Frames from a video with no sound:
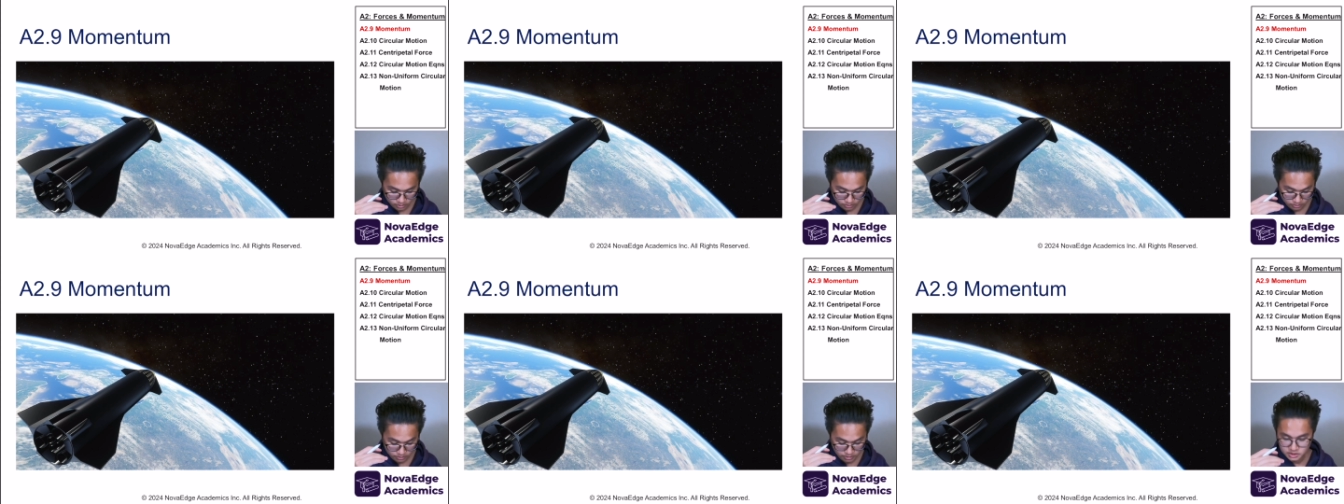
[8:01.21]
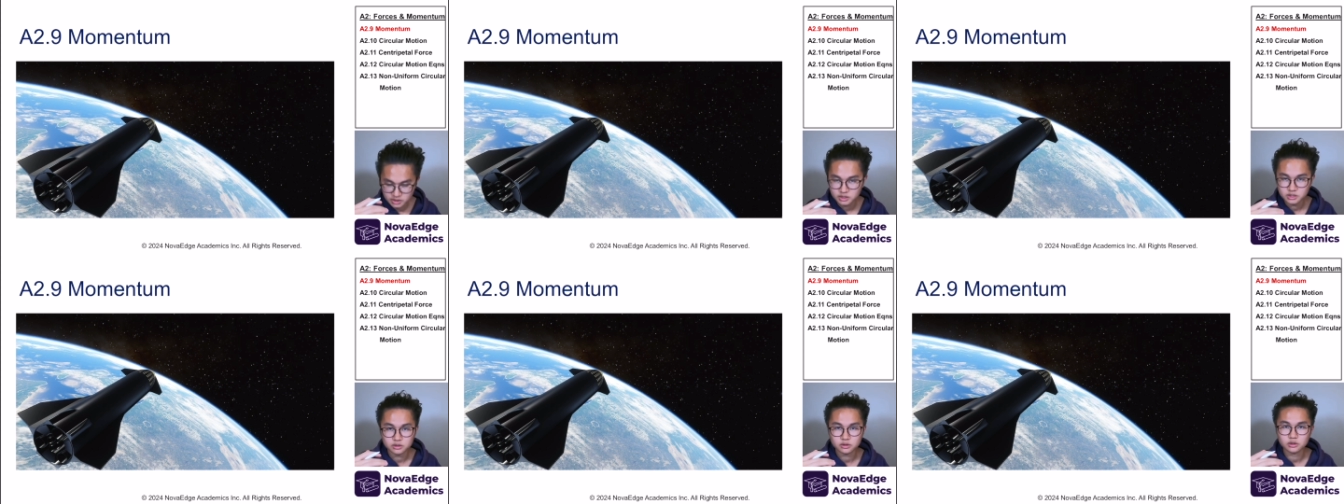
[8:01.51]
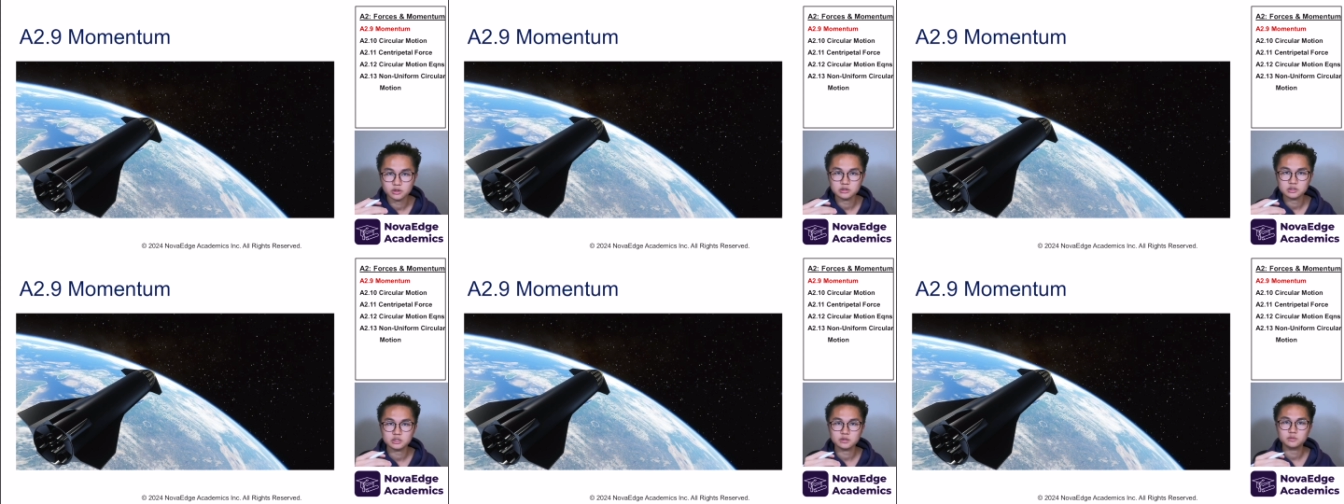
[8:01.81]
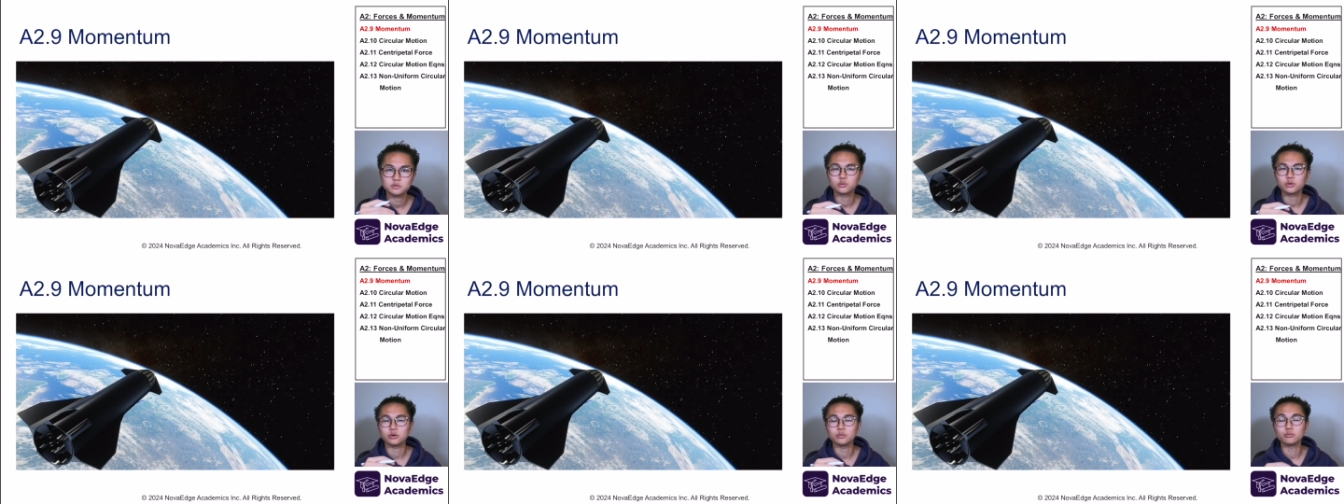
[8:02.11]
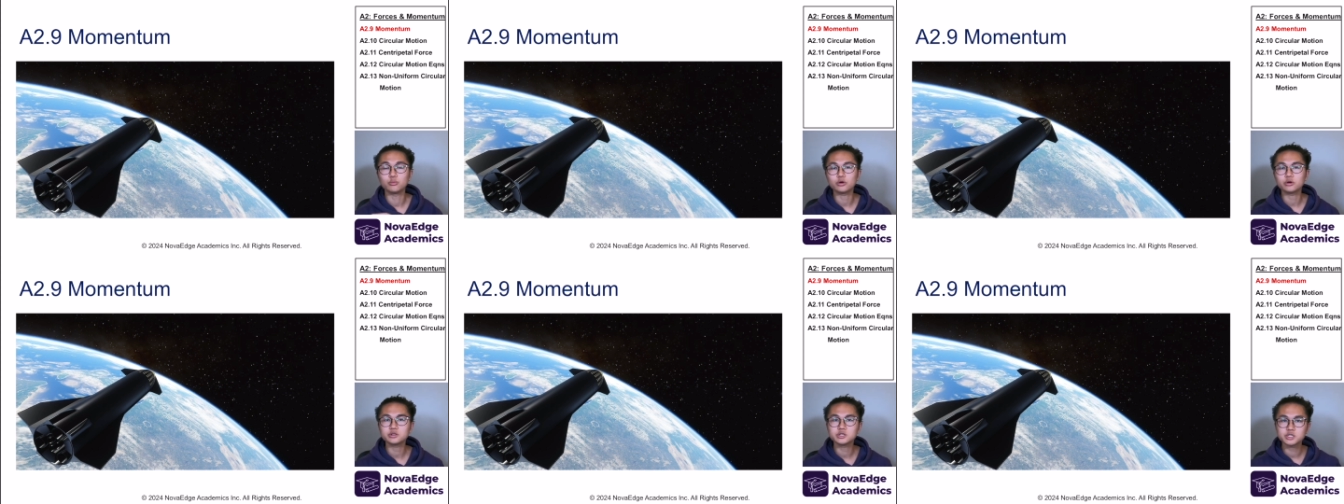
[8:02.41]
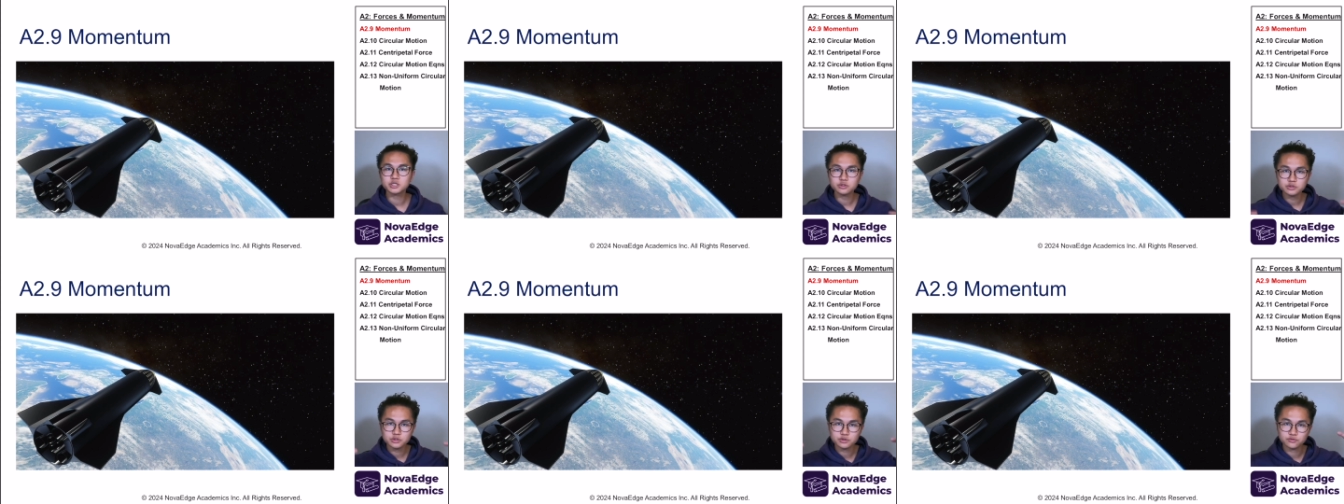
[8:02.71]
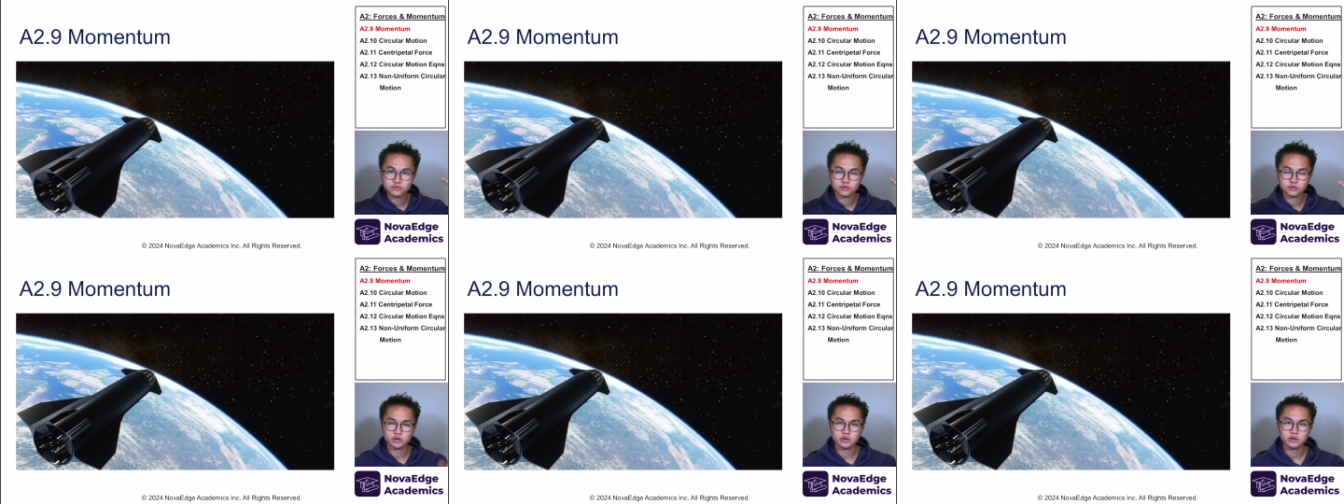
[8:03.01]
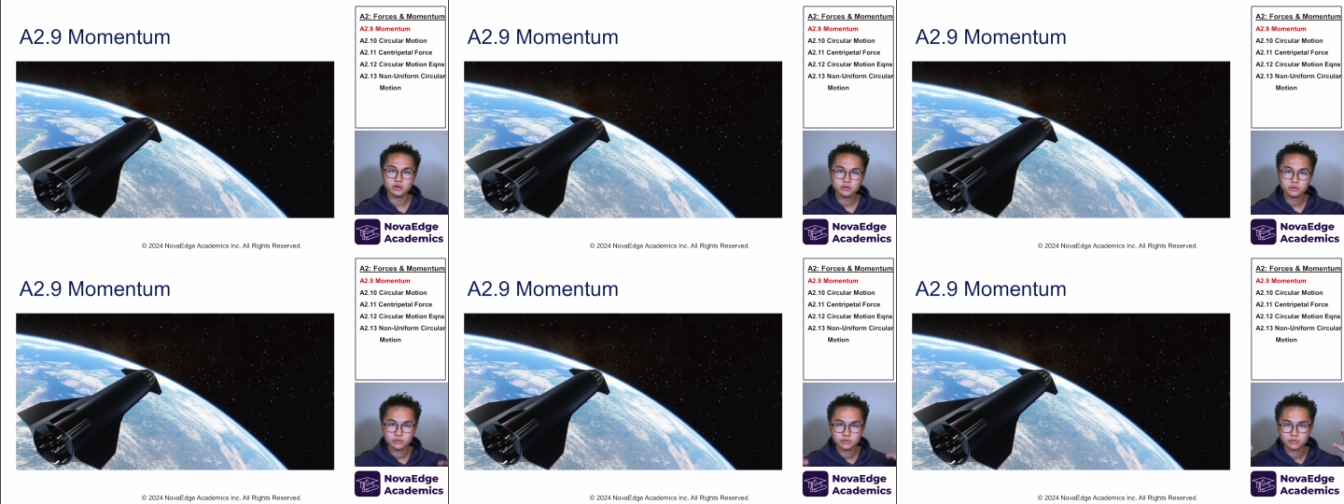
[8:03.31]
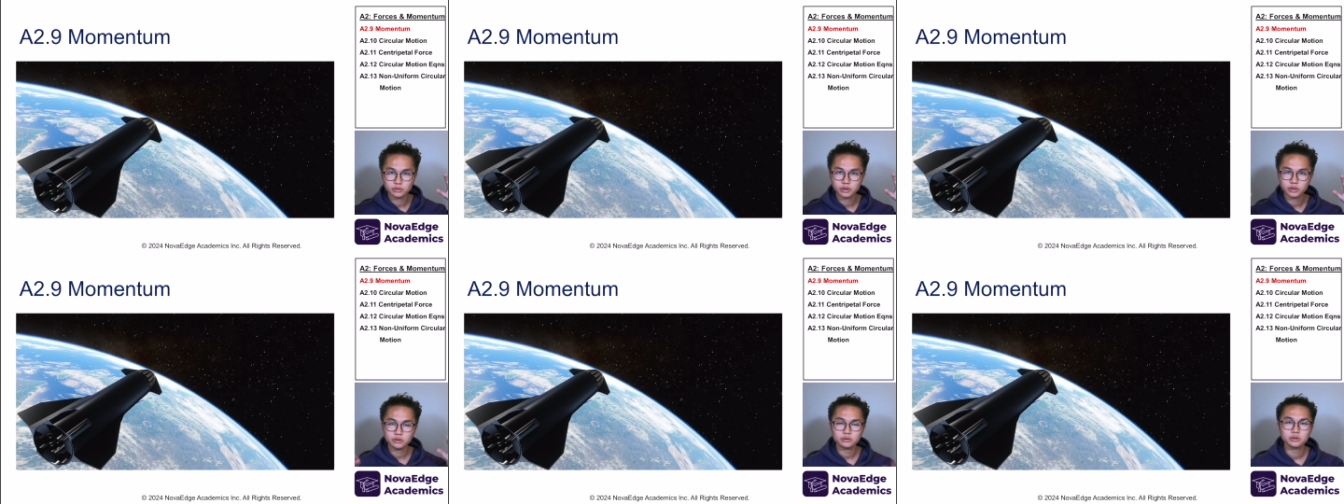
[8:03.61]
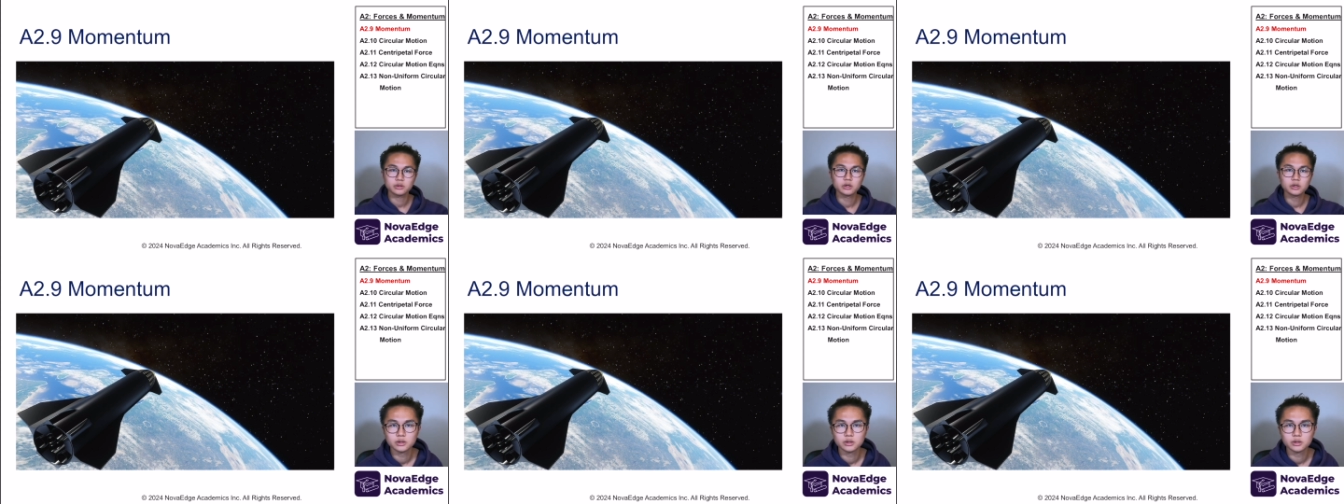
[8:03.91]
This is a concept where birds used to fly, right?